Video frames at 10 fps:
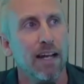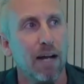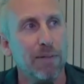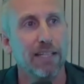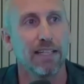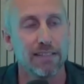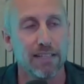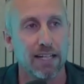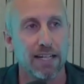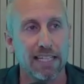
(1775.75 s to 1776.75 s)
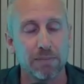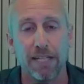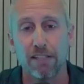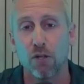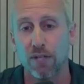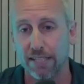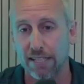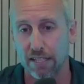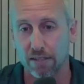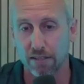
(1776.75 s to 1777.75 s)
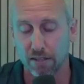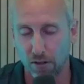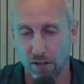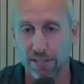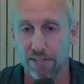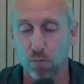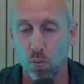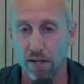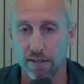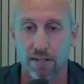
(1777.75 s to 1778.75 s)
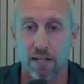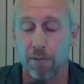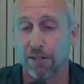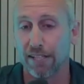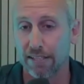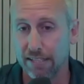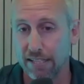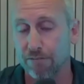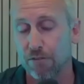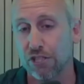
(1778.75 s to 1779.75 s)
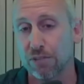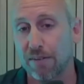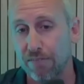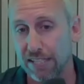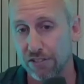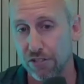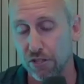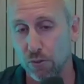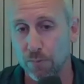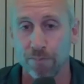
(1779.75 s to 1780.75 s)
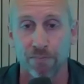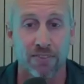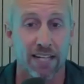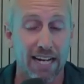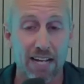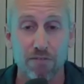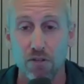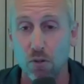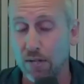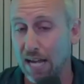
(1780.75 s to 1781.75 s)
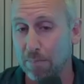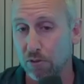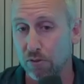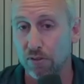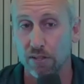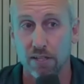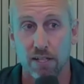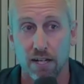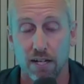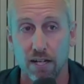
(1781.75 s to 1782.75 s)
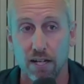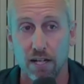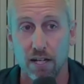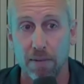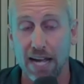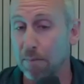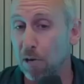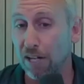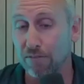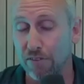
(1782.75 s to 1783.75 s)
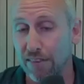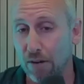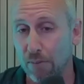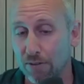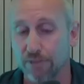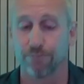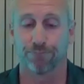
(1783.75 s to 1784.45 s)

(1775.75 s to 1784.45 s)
I'm going to get a SBA loan again, or I'll only have one, but I'll get it again for just my phase 2 and have no capital out of pocket for that round.